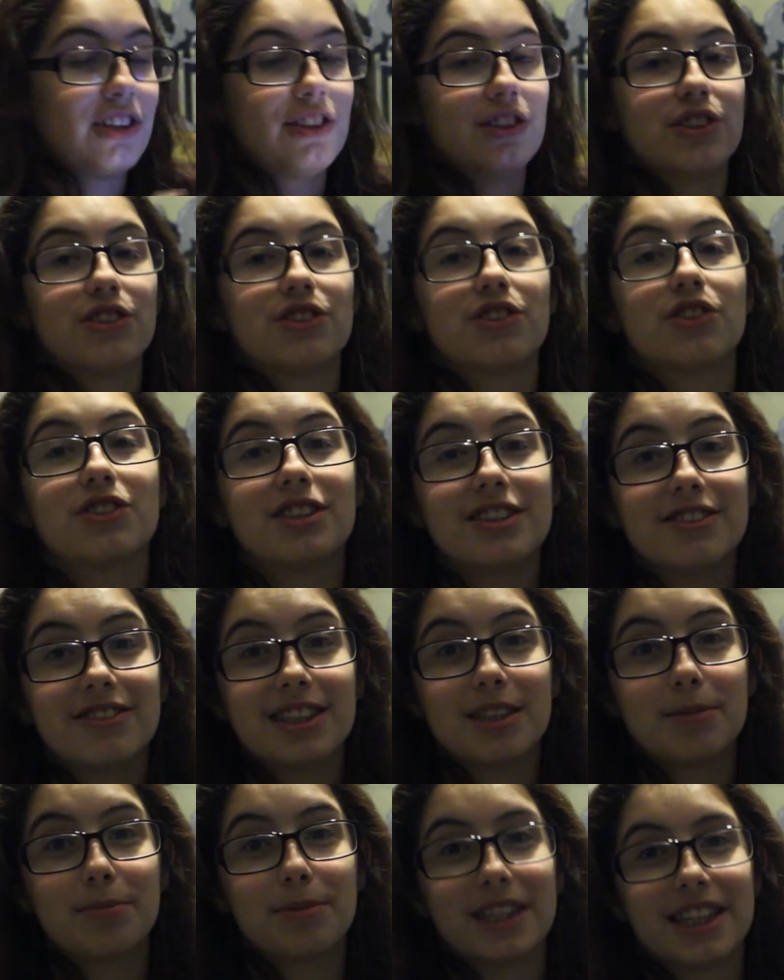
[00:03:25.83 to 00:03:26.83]
There's no
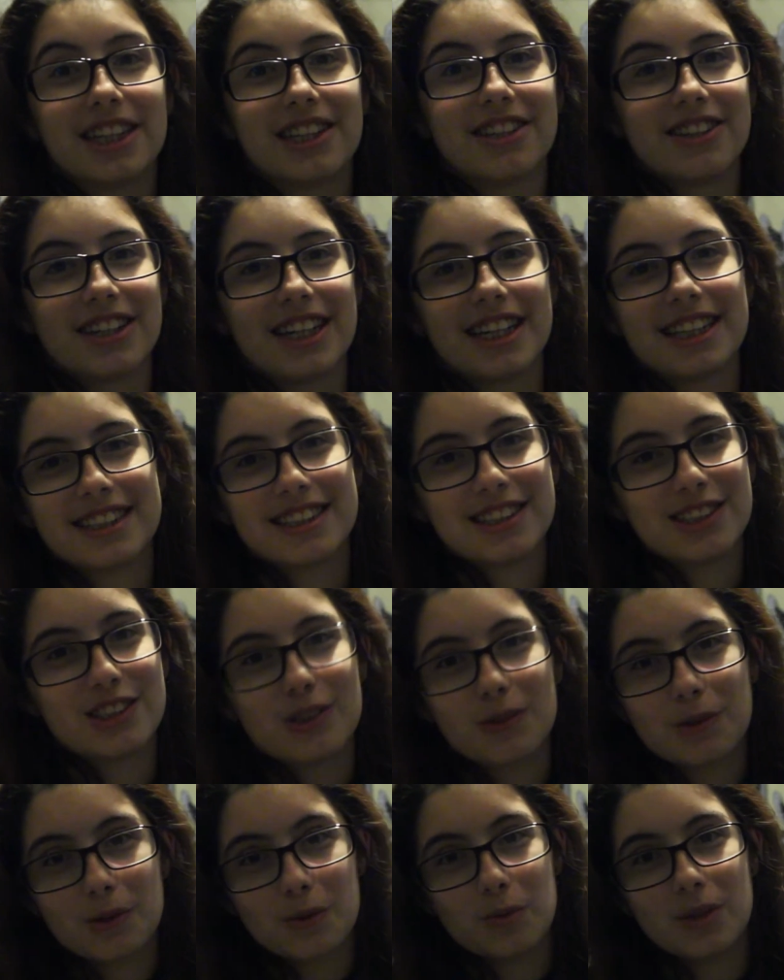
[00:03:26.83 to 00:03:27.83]
DVD player. It's a
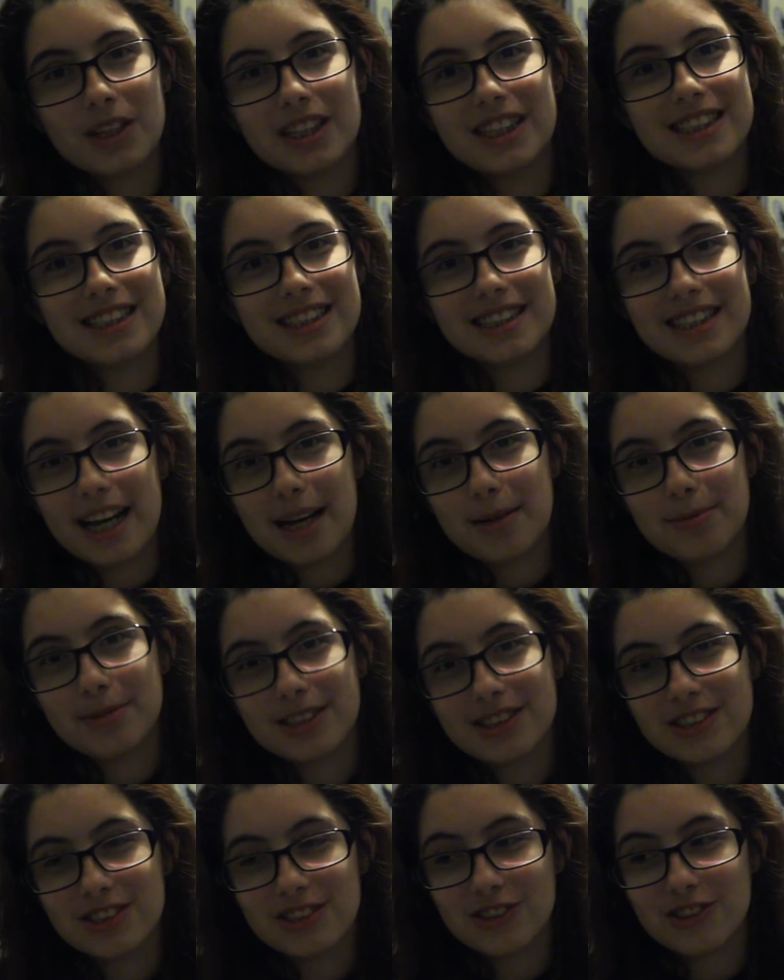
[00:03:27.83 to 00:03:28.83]
two-in-one, it's a
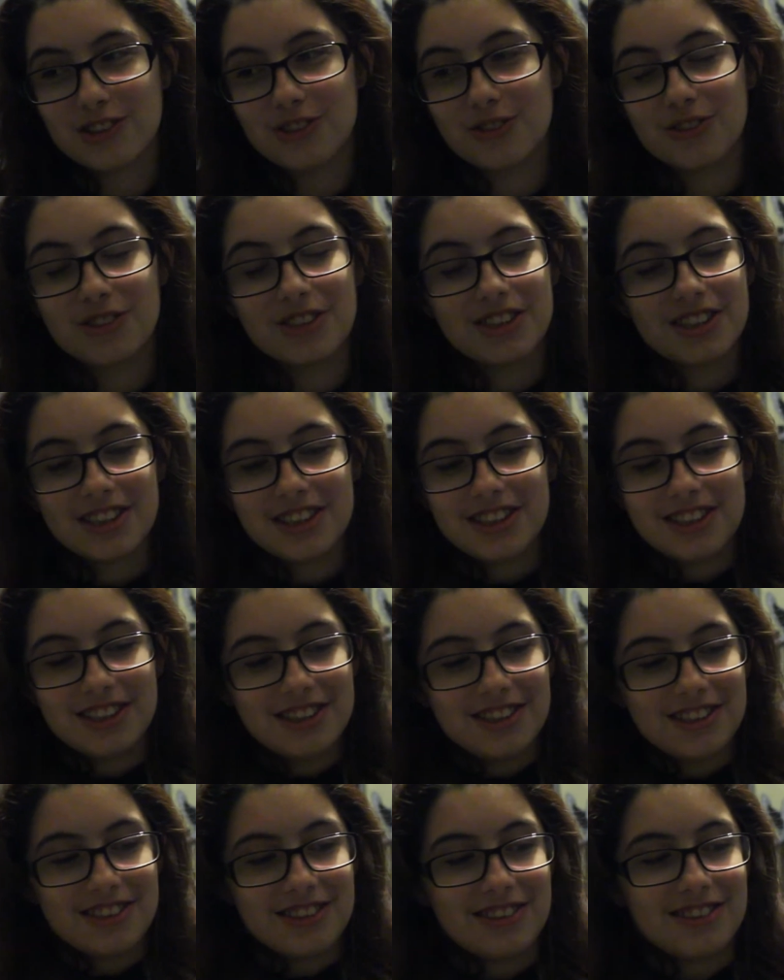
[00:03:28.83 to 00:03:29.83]
tablet, so
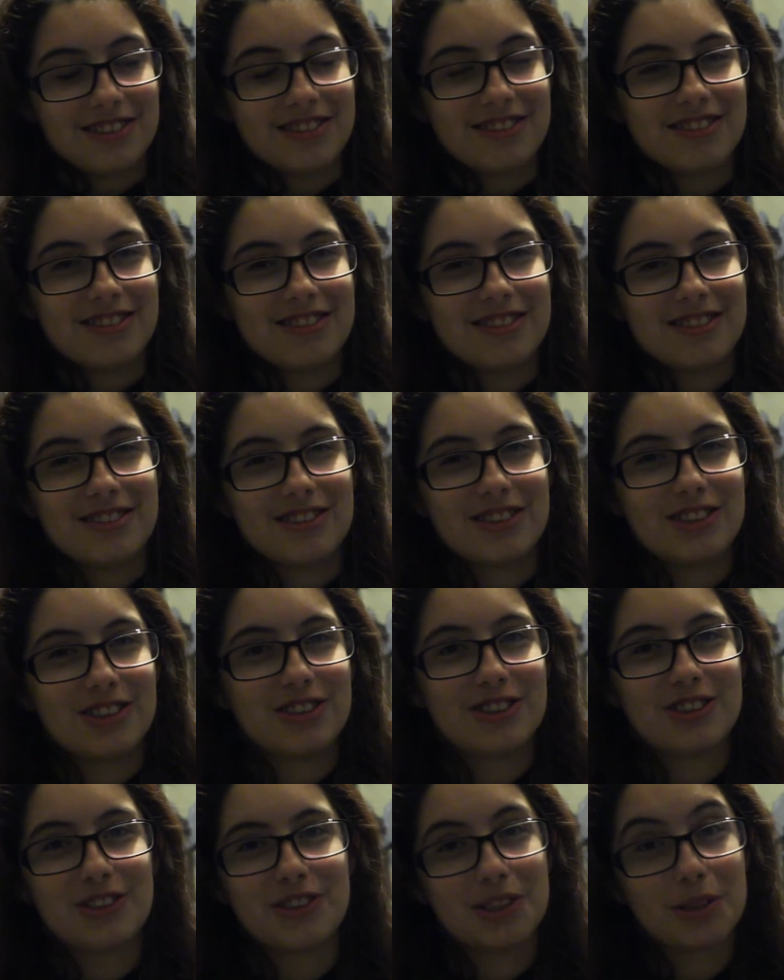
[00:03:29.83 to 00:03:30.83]

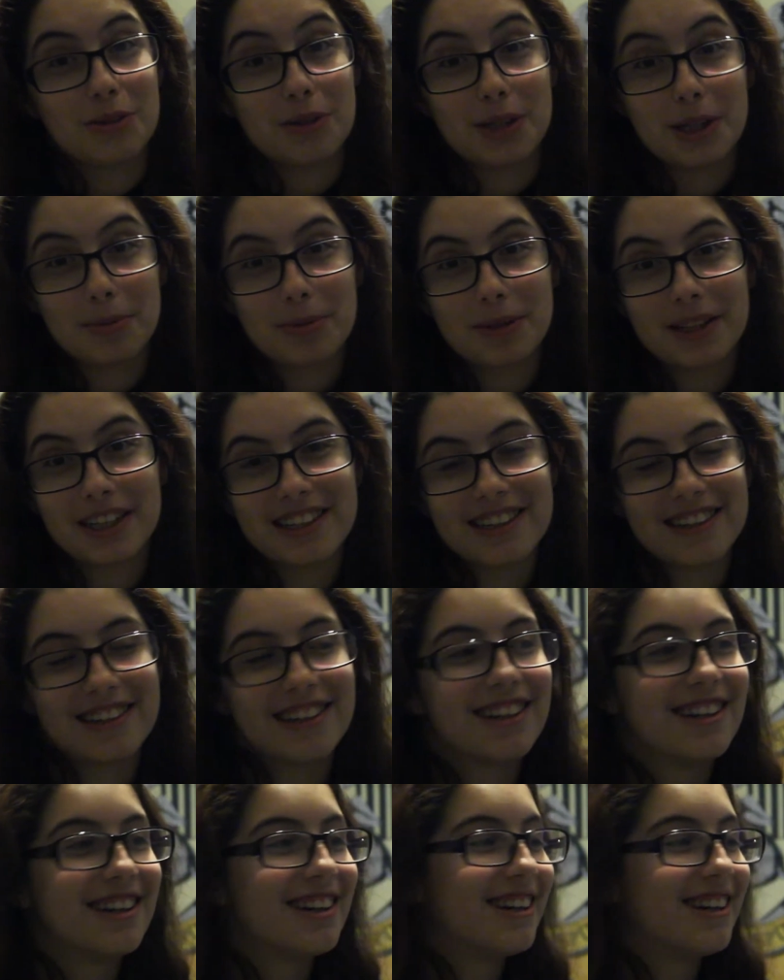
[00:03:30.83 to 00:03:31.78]
there's no DVD player.